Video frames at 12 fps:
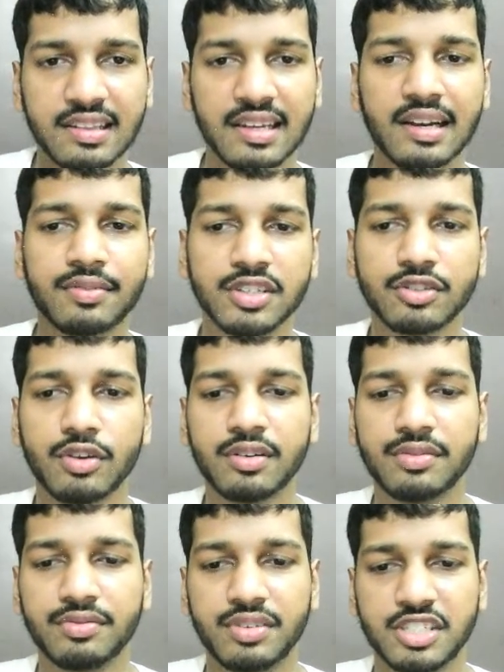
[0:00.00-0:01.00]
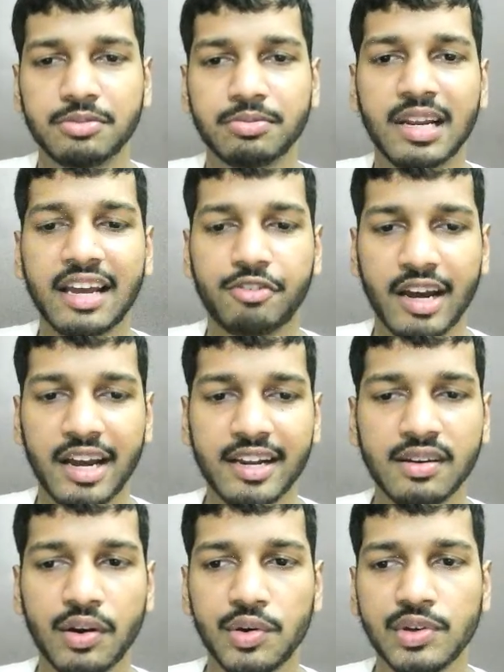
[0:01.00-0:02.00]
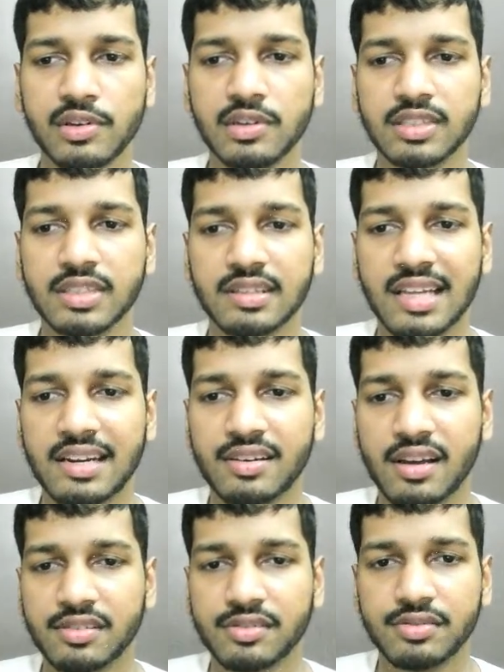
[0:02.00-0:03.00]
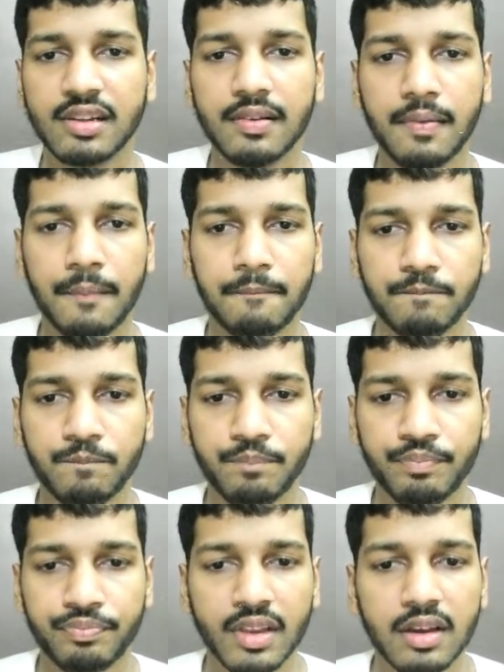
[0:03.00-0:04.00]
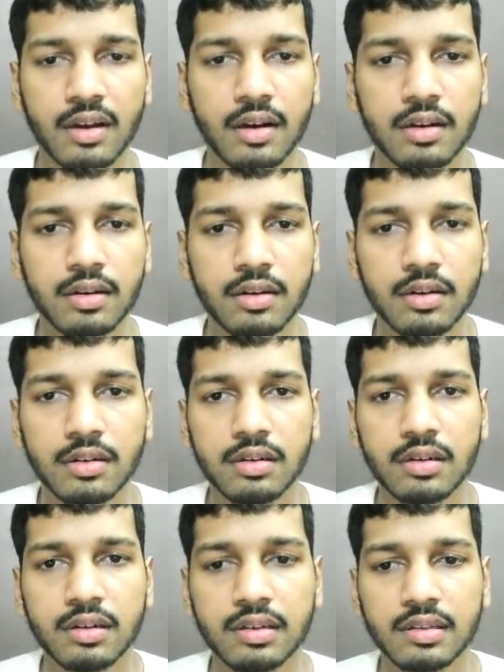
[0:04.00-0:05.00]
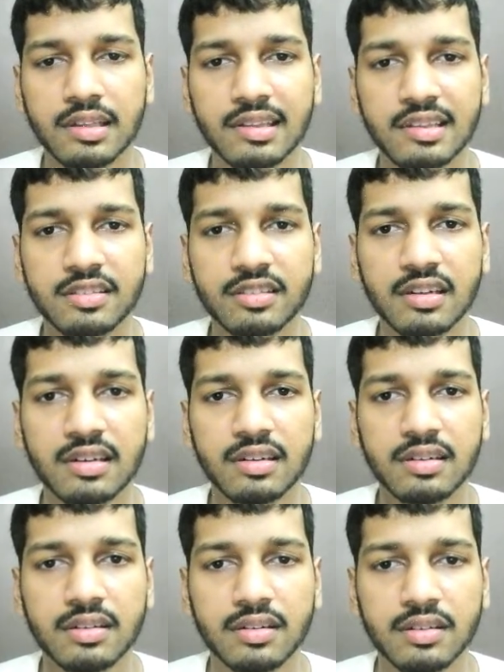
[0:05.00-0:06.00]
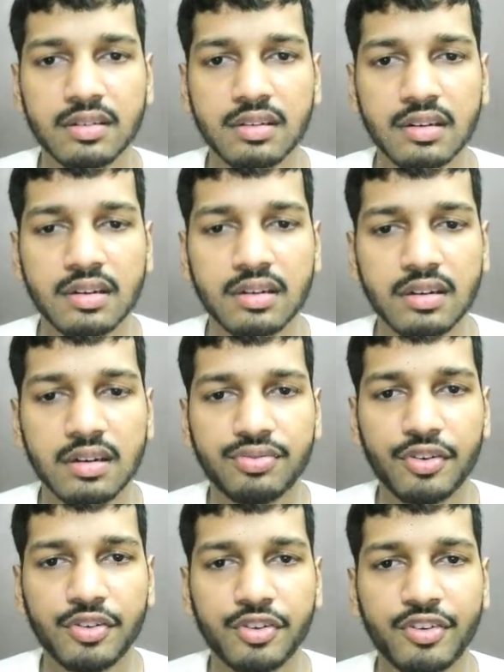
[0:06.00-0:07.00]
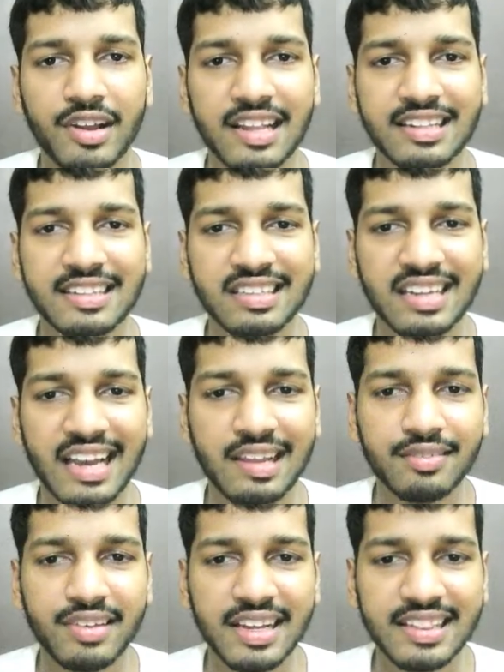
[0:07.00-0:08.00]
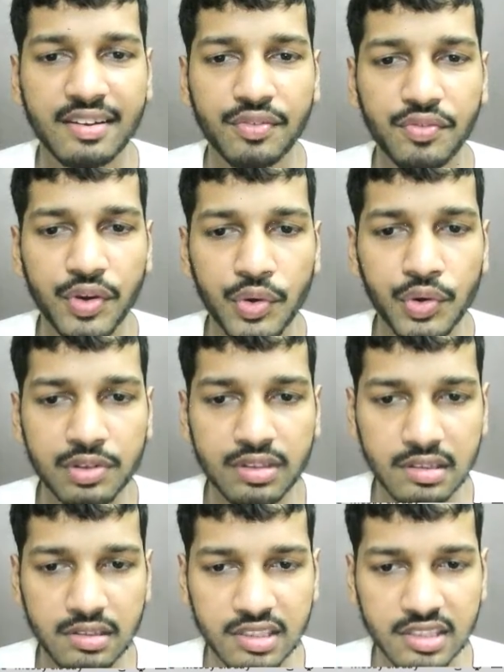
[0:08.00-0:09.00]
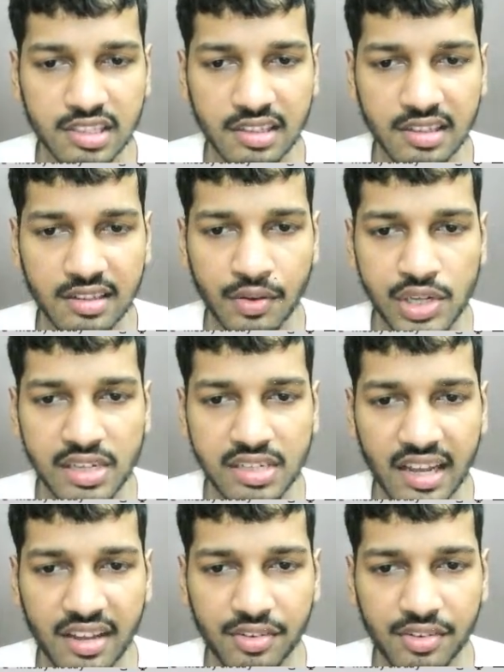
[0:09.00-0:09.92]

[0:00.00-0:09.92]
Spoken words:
it was not visible. I tried that as well. This is the photorealistic elevation view. So these are the texture